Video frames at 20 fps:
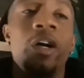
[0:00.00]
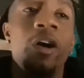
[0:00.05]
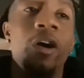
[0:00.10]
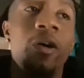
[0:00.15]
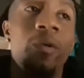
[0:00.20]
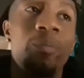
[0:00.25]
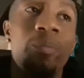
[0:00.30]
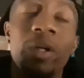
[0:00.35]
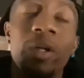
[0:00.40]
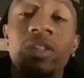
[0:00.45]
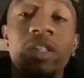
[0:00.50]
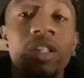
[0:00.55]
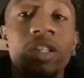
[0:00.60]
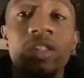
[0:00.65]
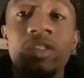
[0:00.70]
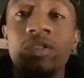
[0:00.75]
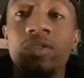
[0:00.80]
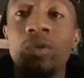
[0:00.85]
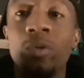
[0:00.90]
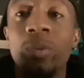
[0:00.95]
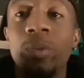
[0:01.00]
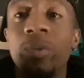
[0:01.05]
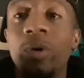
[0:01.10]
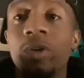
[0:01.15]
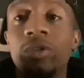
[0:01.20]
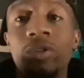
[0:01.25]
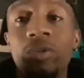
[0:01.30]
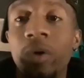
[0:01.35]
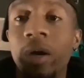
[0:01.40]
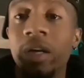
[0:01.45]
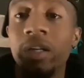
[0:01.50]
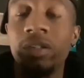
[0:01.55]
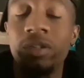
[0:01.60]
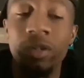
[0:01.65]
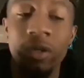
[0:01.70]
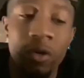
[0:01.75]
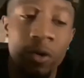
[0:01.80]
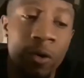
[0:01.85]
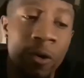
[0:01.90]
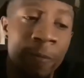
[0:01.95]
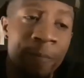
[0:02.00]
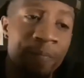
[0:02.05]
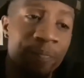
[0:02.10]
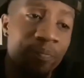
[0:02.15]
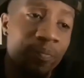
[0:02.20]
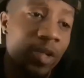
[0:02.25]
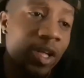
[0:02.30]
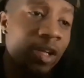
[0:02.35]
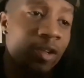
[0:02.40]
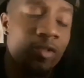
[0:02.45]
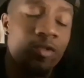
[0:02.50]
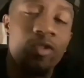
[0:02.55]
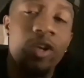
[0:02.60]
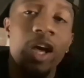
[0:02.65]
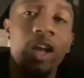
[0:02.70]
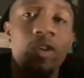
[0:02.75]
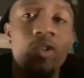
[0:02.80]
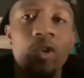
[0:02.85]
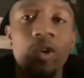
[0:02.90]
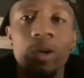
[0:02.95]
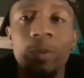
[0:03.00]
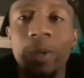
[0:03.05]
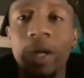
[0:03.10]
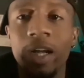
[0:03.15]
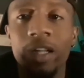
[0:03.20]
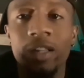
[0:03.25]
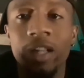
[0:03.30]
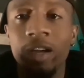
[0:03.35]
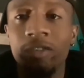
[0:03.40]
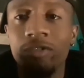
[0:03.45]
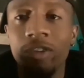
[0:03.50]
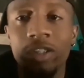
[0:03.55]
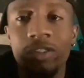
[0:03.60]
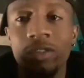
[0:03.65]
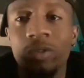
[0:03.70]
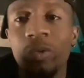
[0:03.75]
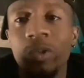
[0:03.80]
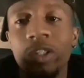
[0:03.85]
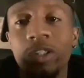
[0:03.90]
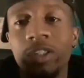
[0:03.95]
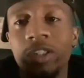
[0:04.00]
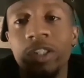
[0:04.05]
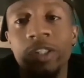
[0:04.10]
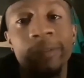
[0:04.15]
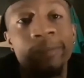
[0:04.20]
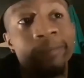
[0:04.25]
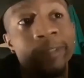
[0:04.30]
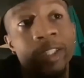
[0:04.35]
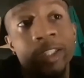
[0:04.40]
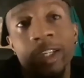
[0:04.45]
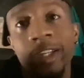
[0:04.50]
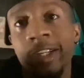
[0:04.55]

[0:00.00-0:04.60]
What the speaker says: Been to the Super Bowl twice. So and you got a quarterback like Russell Wilson.